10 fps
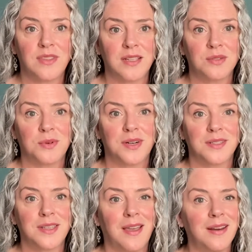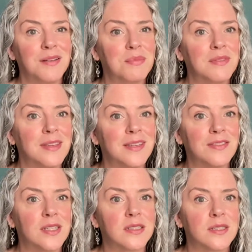That's where it's kind of
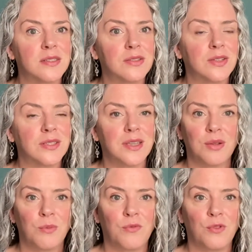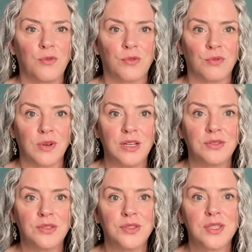believed that silk is helpful for
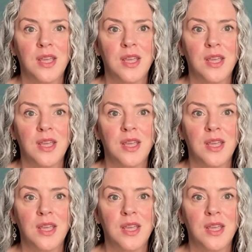wrinkles.